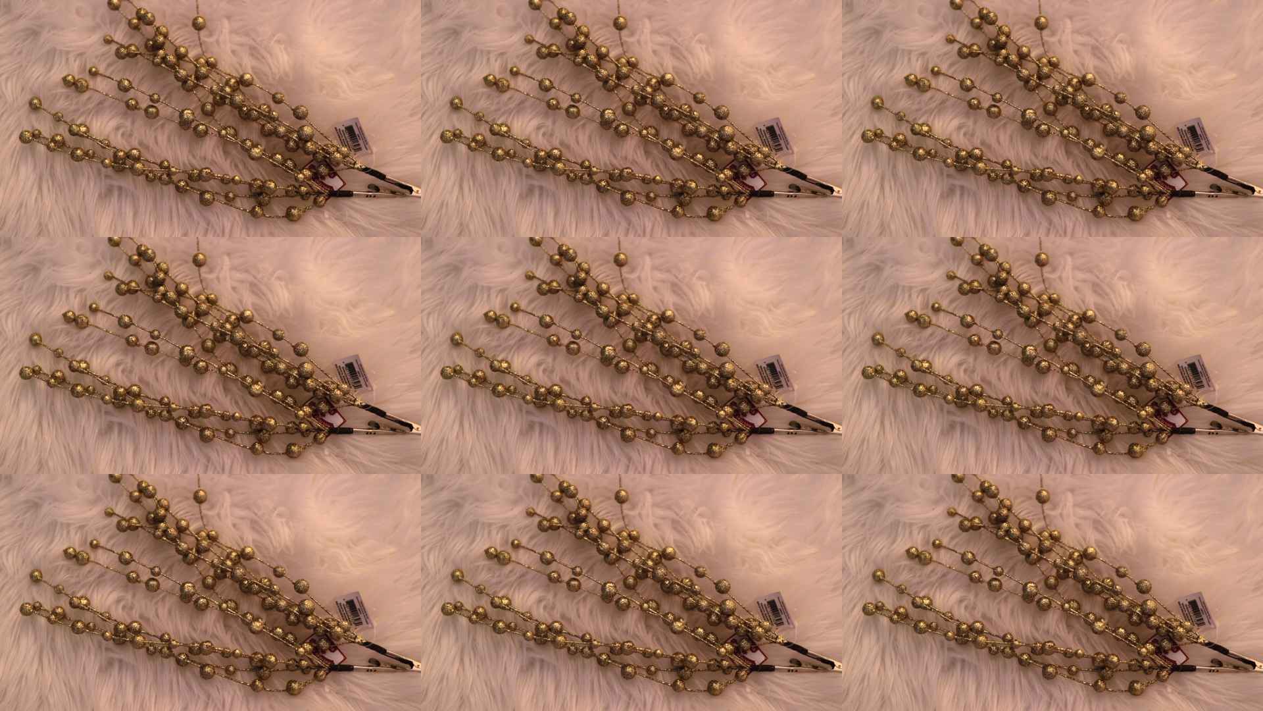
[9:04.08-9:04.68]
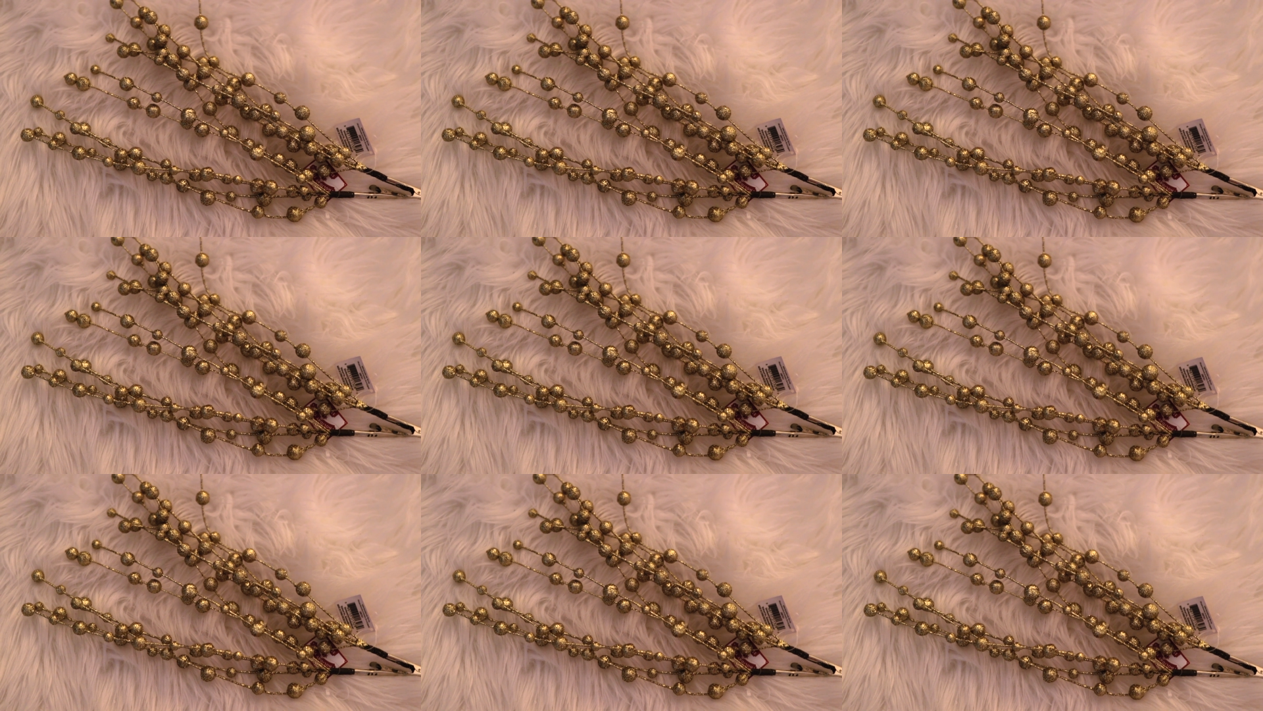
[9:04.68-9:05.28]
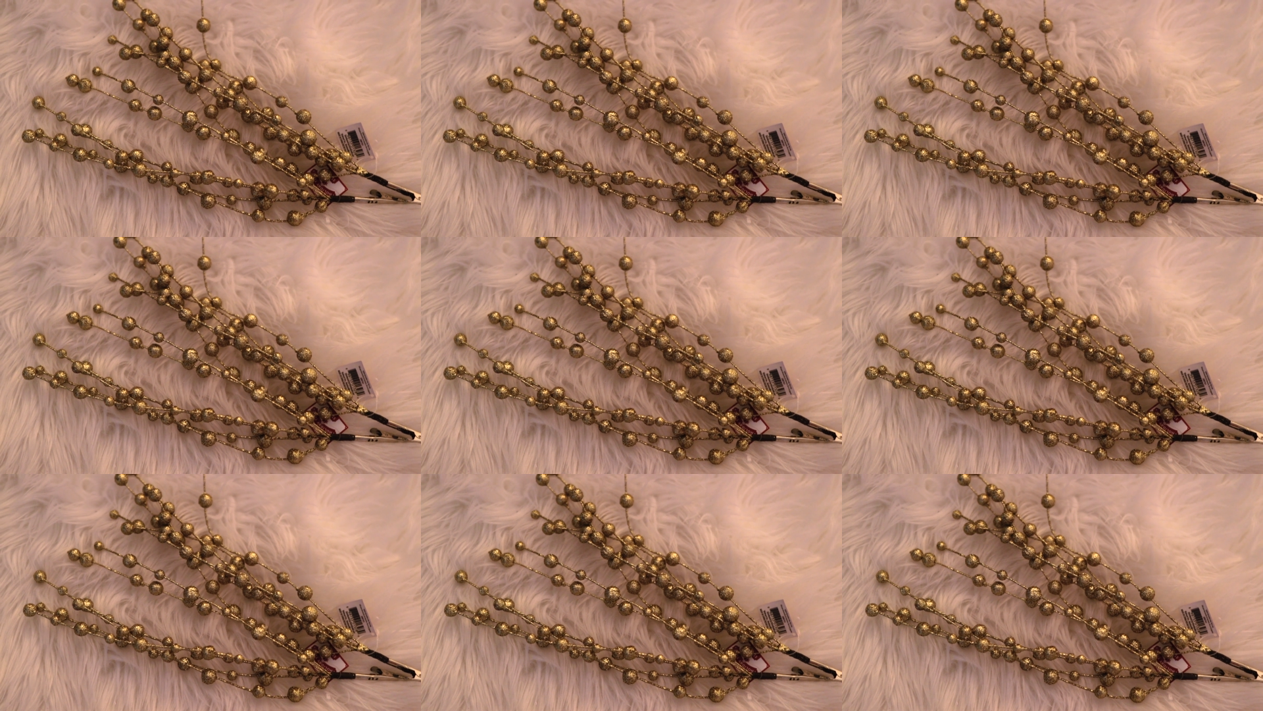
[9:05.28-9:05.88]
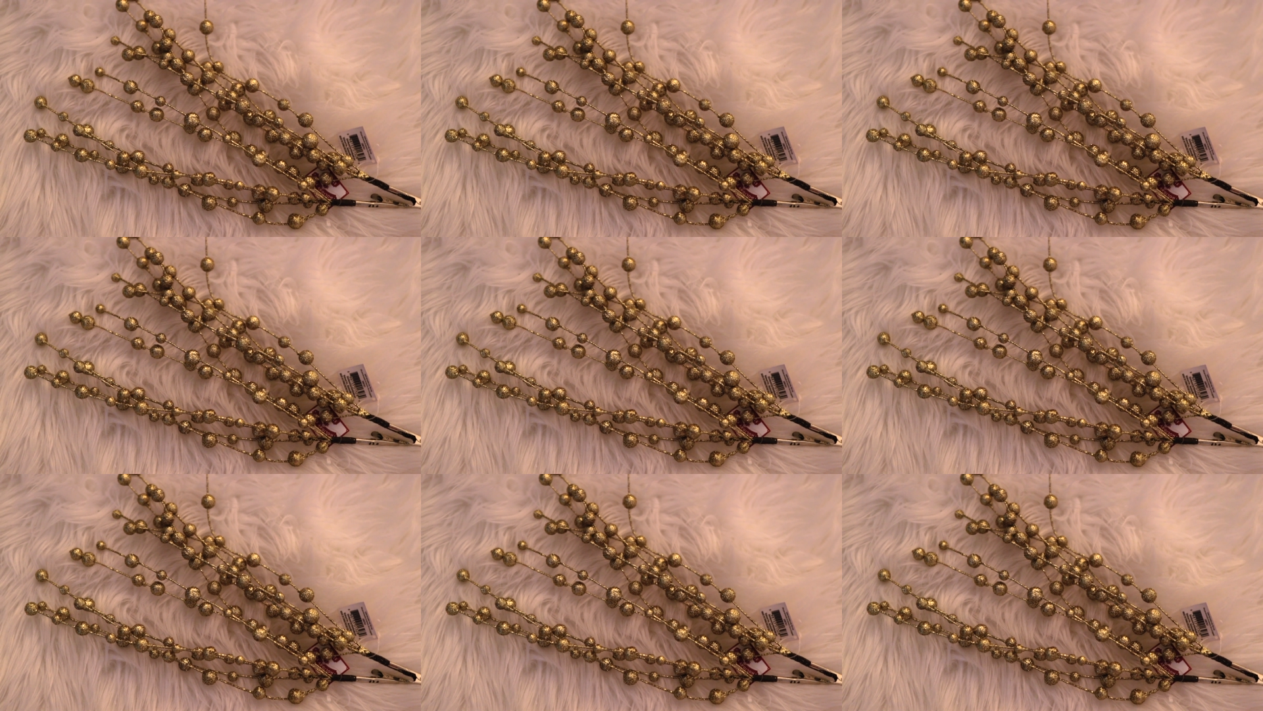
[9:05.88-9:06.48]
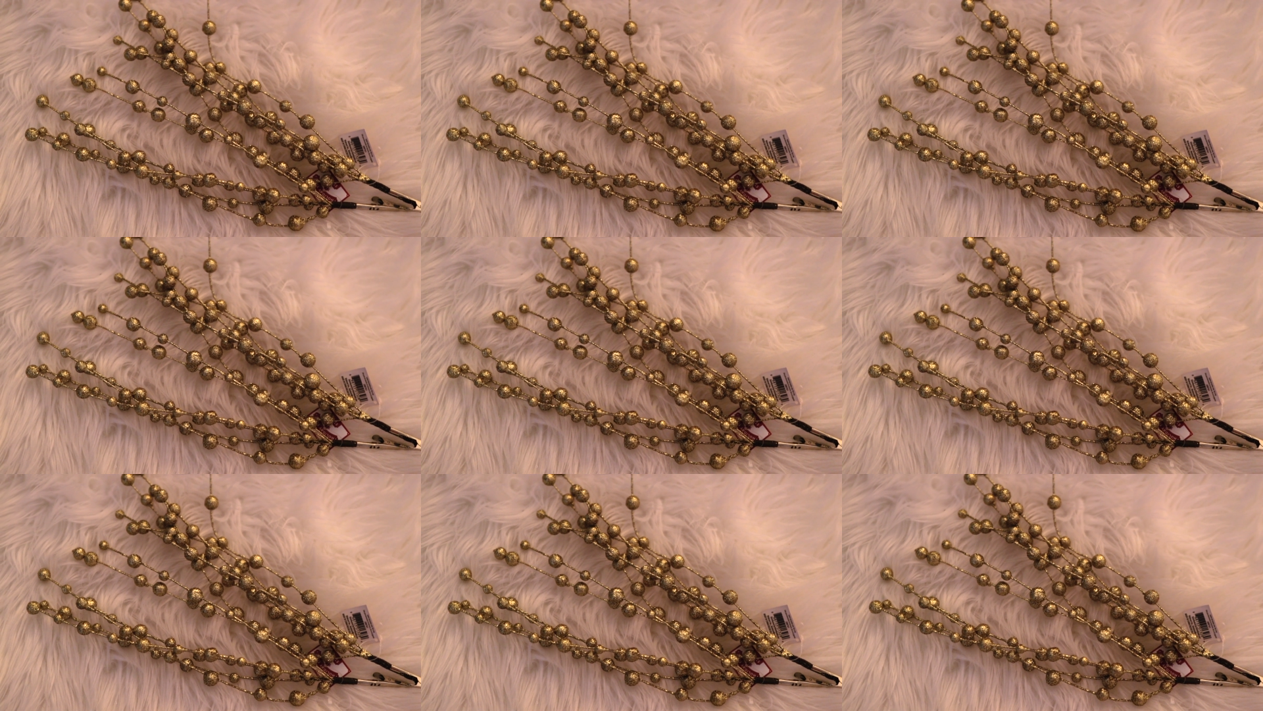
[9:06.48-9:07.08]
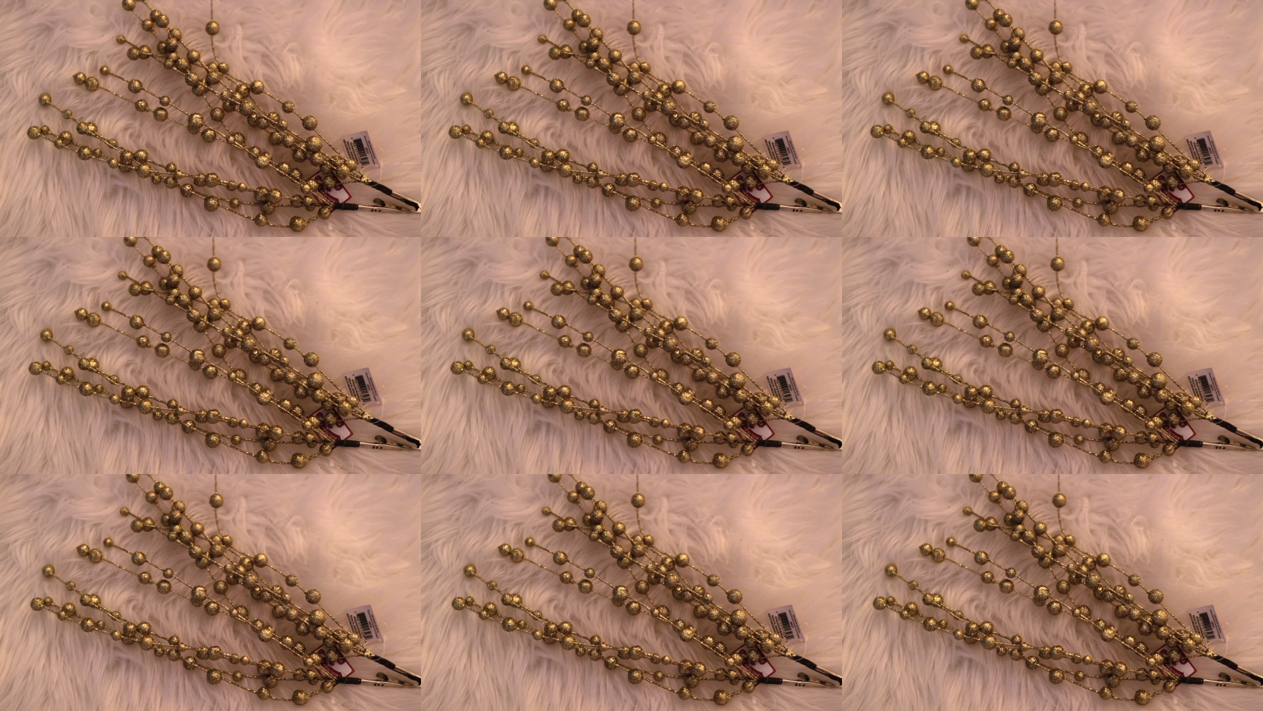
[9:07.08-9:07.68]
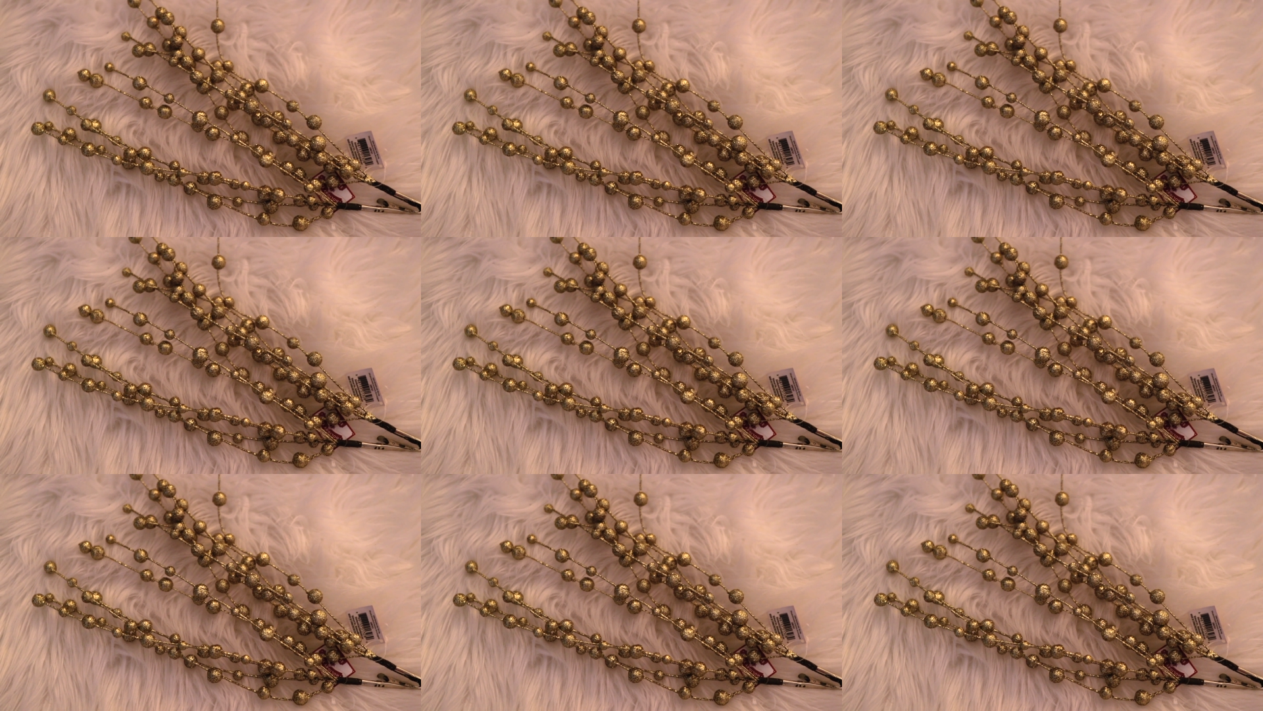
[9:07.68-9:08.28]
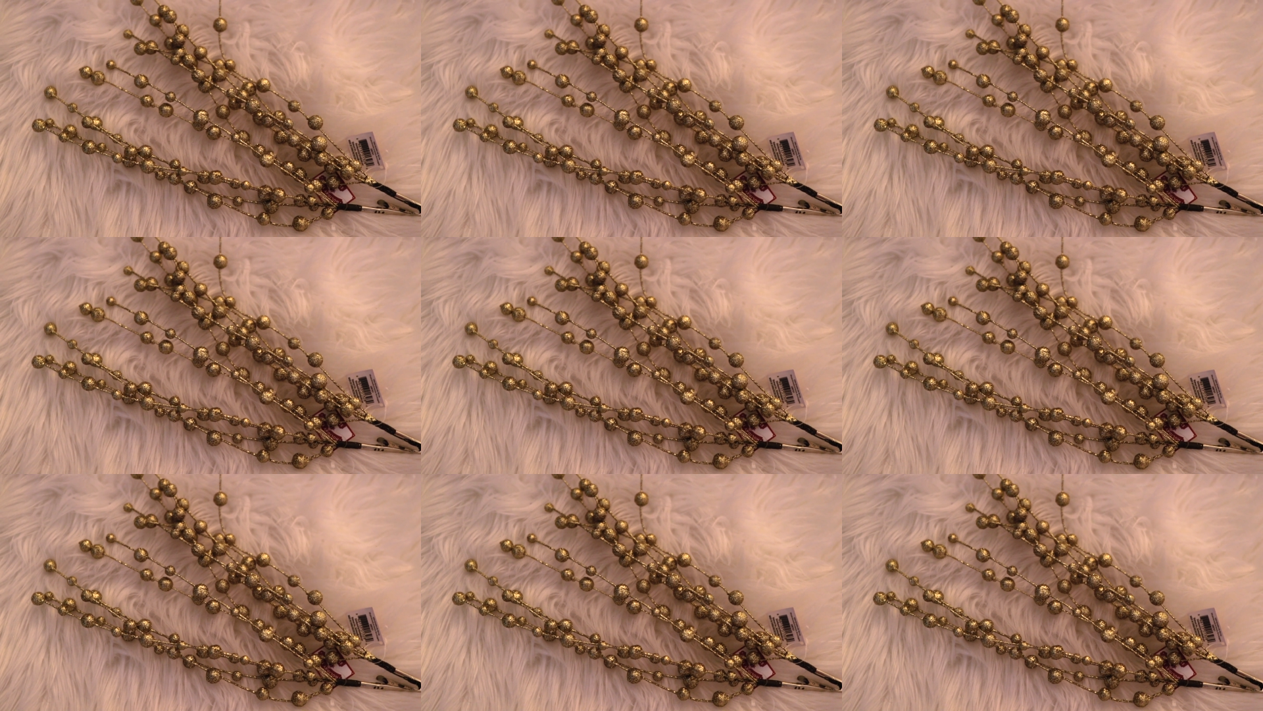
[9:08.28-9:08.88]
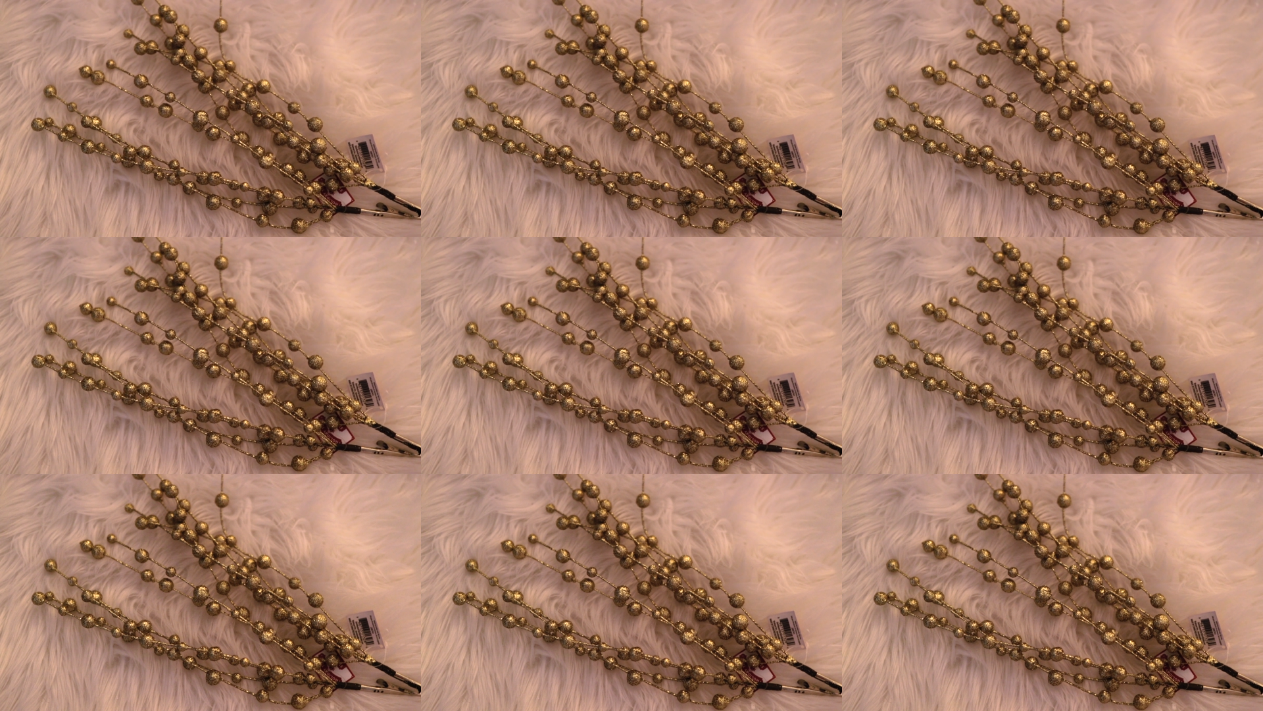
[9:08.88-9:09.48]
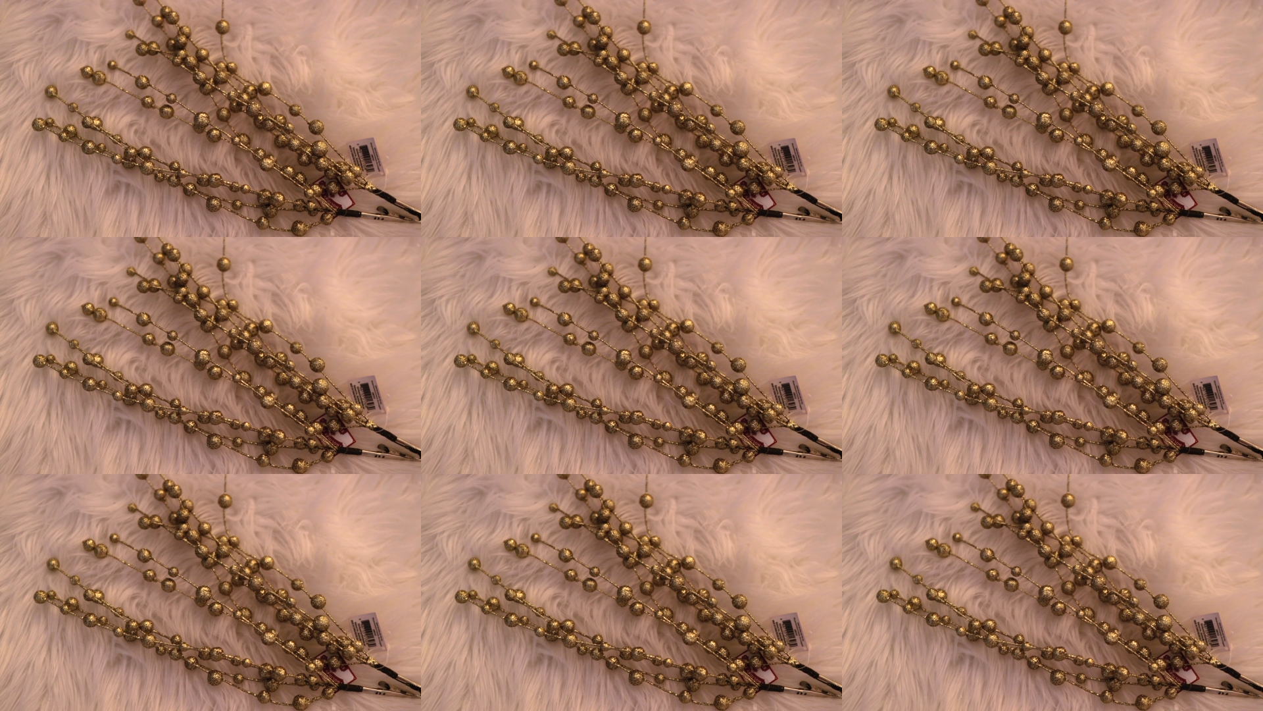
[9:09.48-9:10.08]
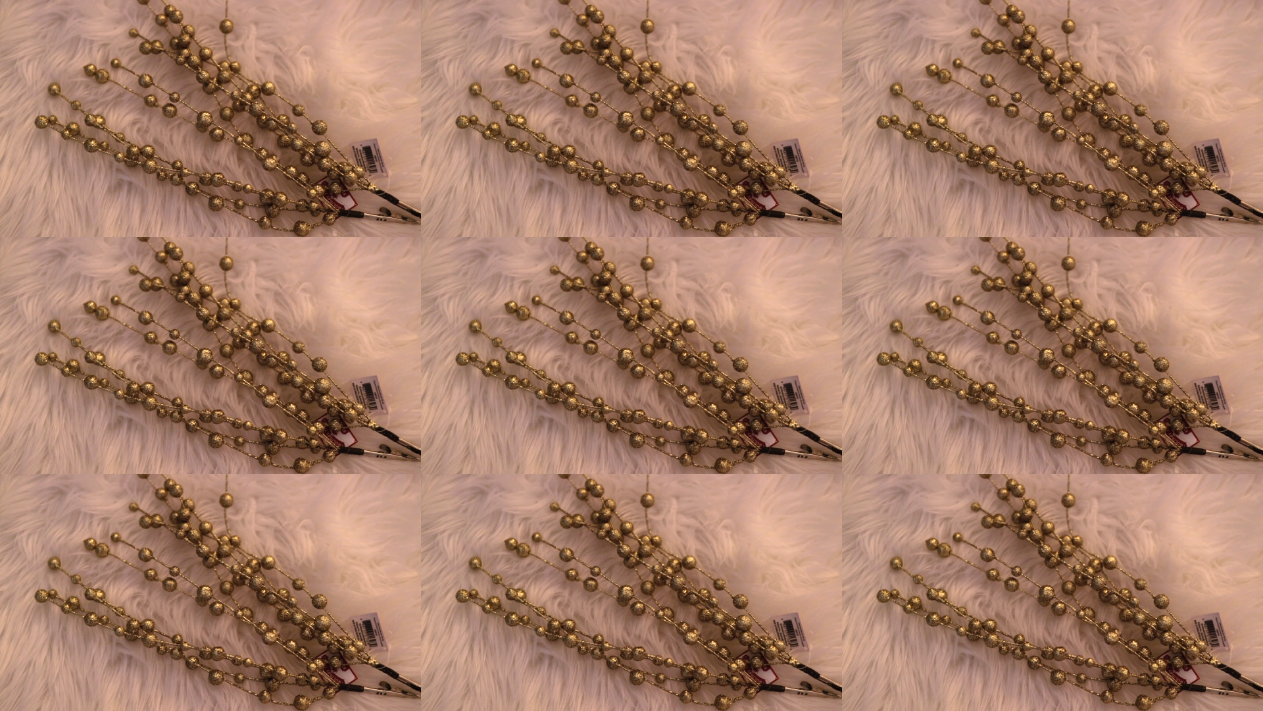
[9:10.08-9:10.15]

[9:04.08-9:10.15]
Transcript: (no speaker visible)